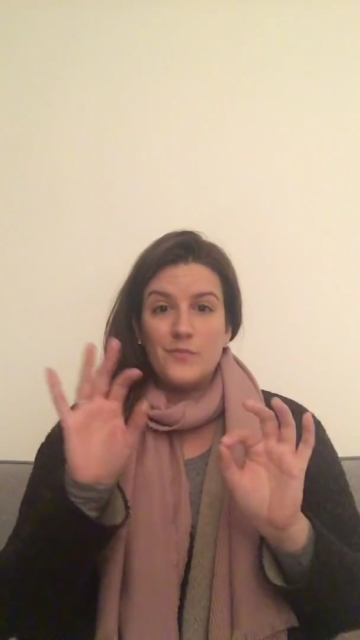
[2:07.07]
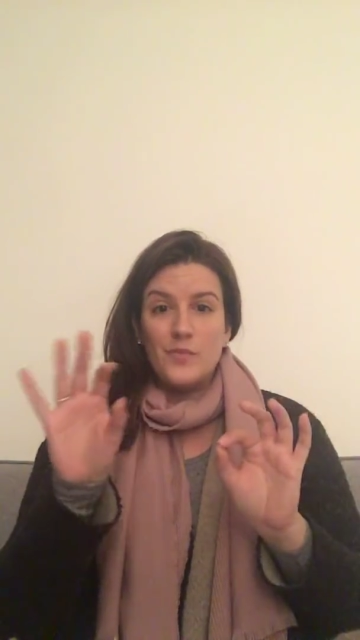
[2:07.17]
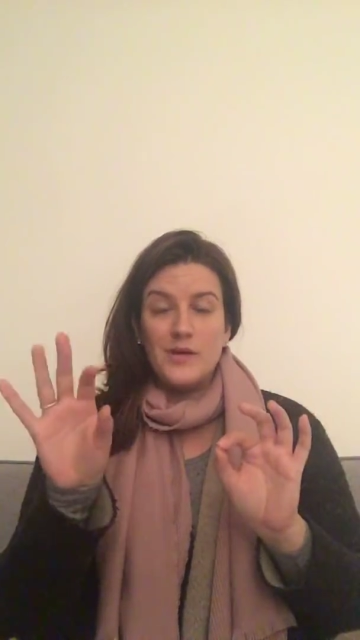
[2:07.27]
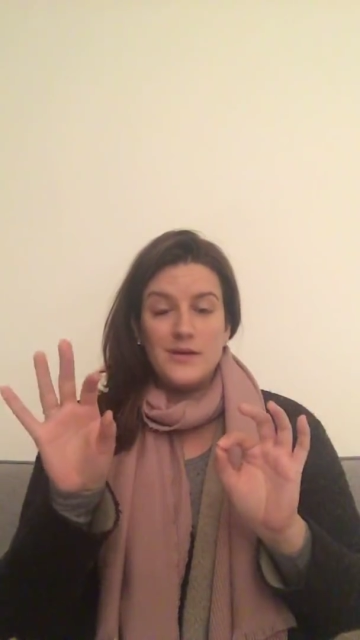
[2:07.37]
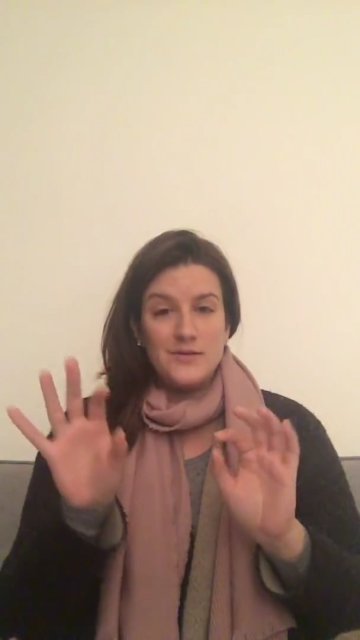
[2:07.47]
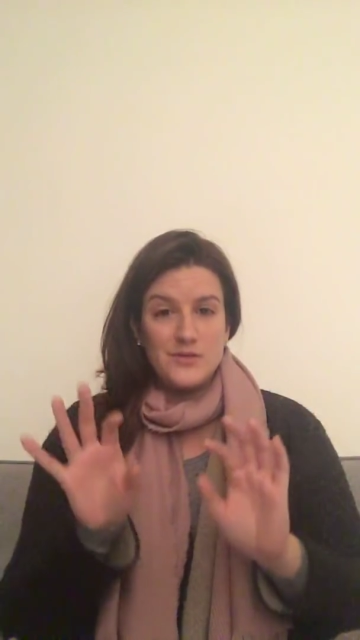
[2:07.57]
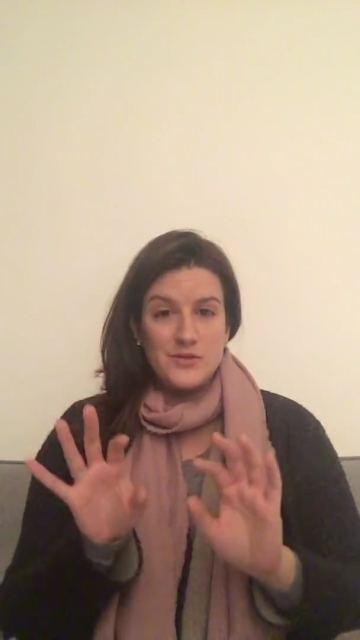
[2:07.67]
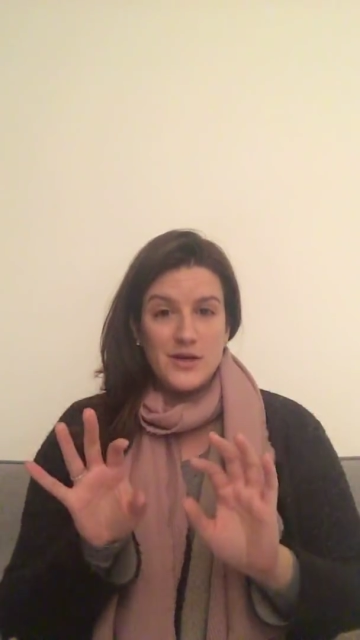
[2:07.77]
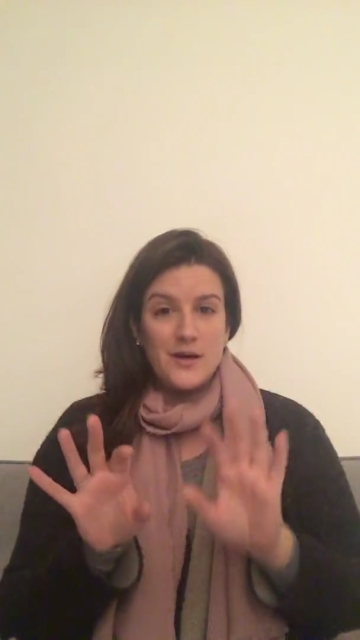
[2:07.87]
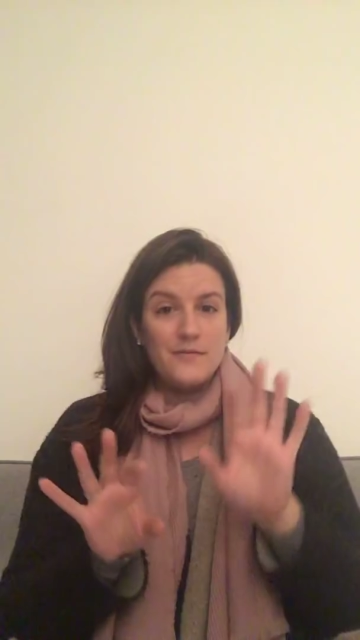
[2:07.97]
wheat into
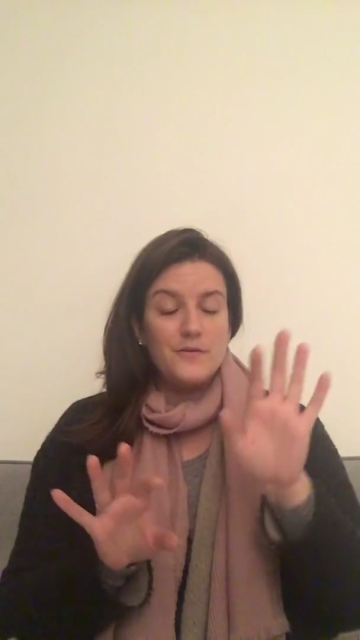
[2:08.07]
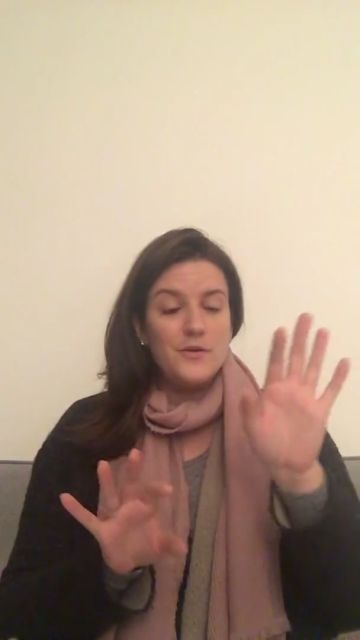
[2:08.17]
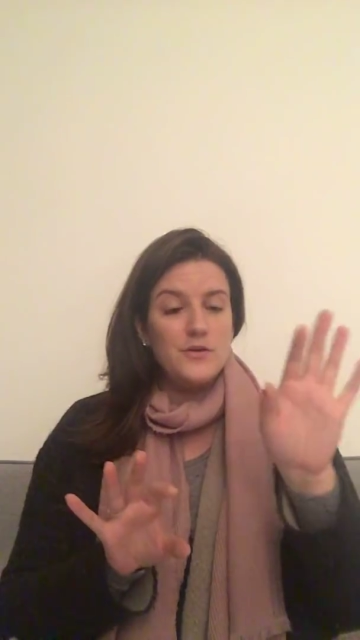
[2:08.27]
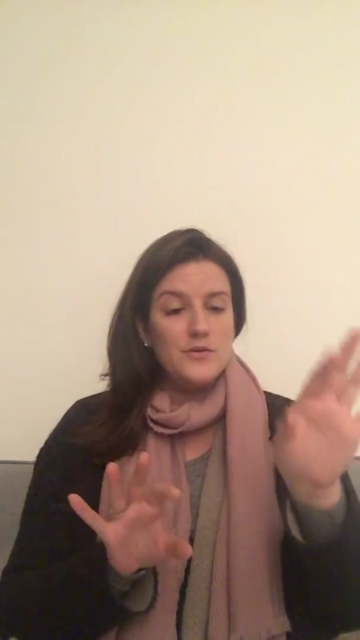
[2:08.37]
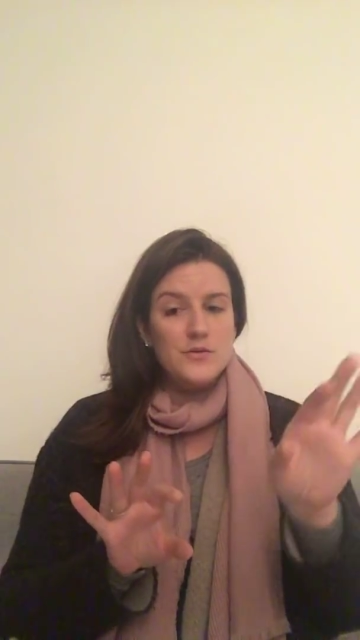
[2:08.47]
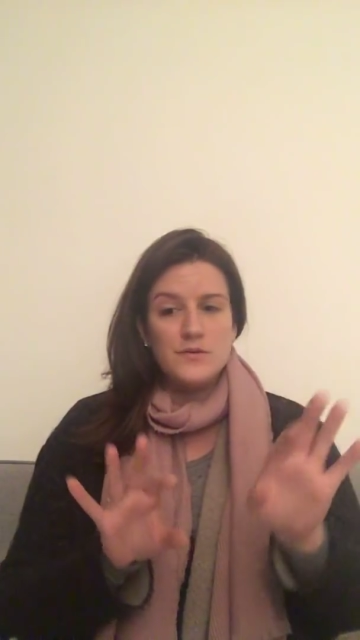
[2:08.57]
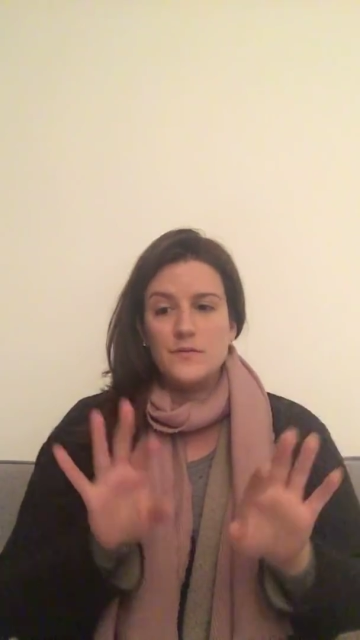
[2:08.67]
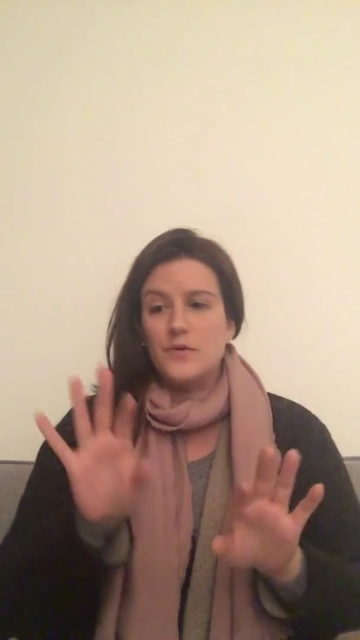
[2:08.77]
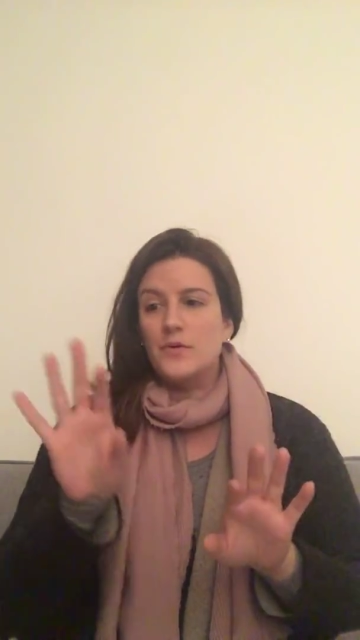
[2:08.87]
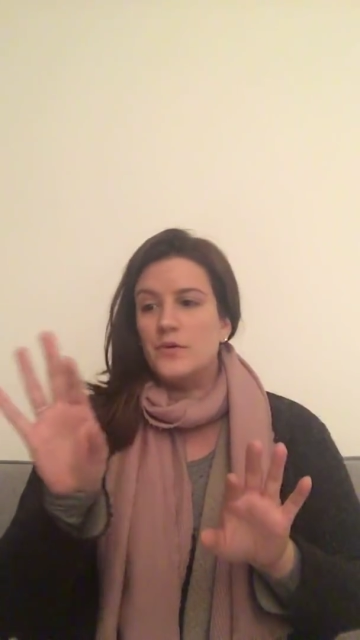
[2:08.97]
chaff,
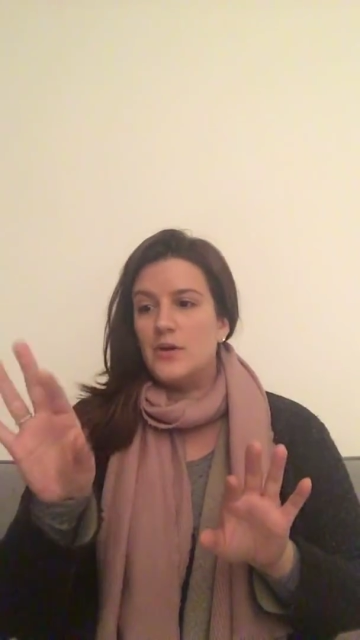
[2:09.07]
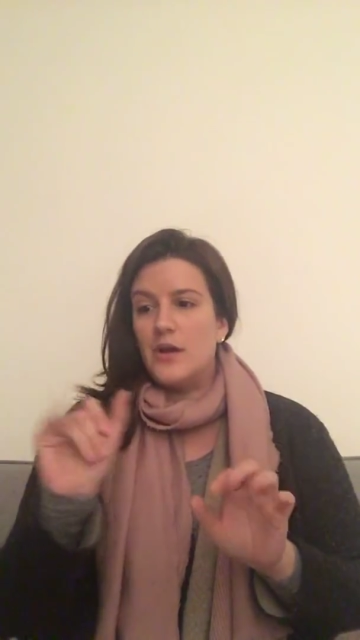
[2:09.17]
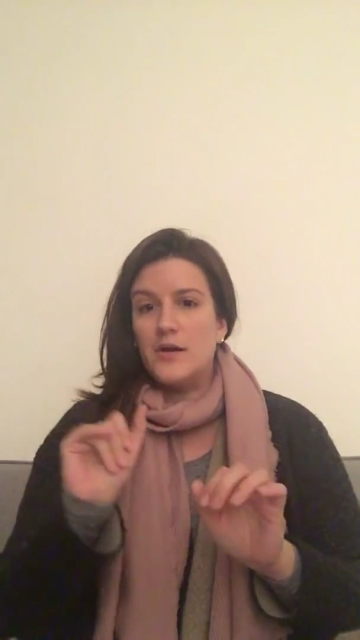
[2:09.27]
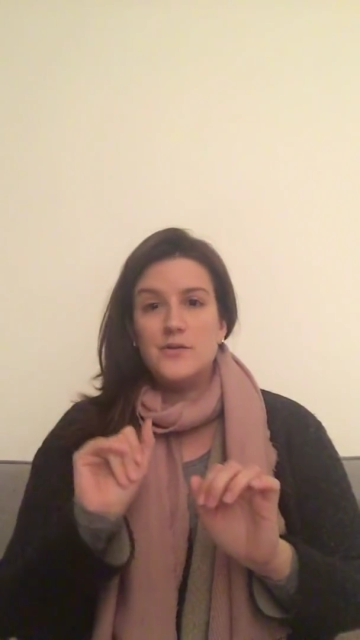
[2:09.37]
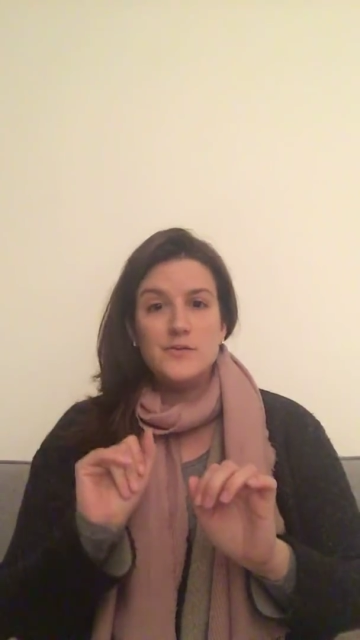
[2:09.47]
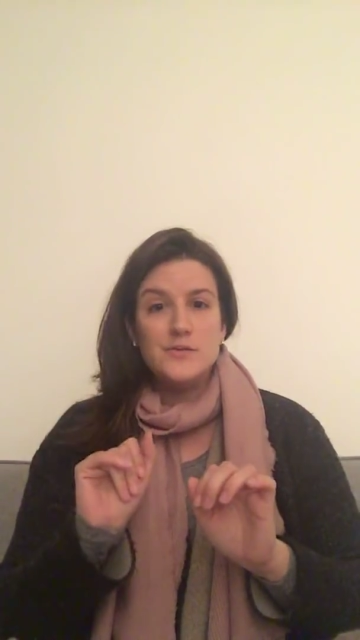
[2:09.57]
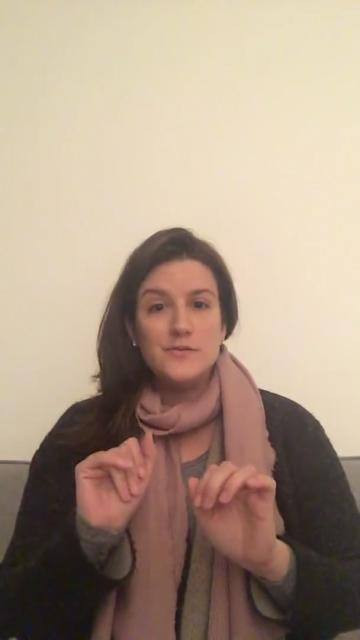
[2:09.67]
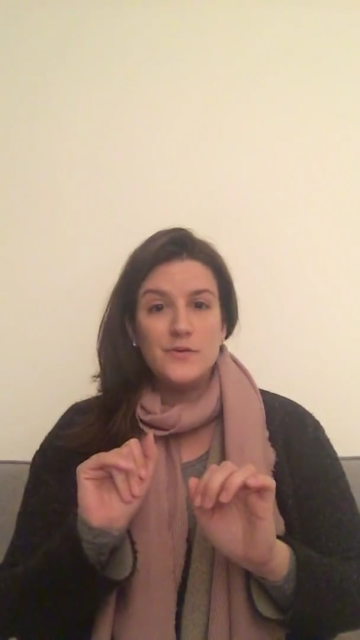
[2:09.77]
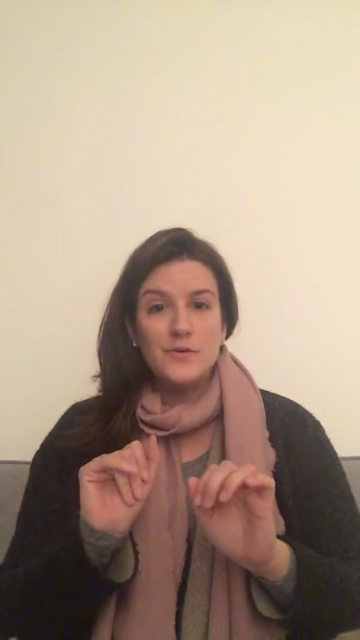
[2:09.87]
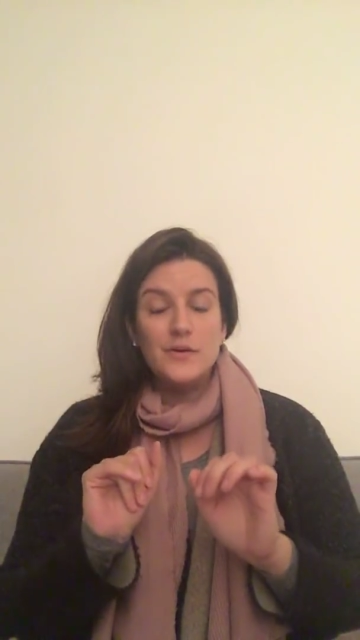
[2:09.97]
useful, not
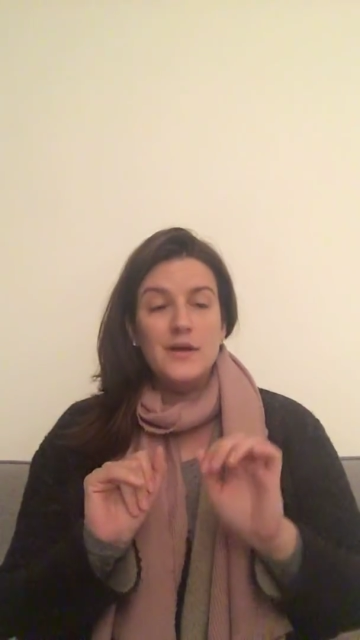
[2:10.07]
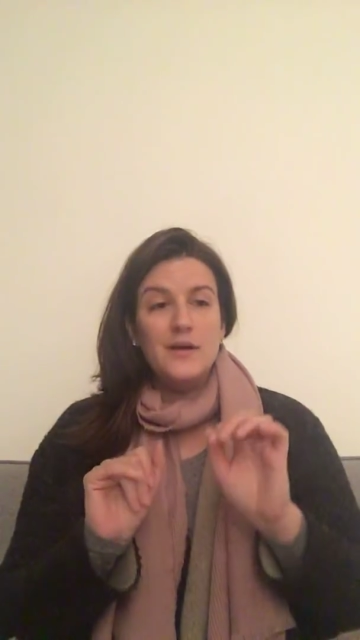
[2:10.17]
useful.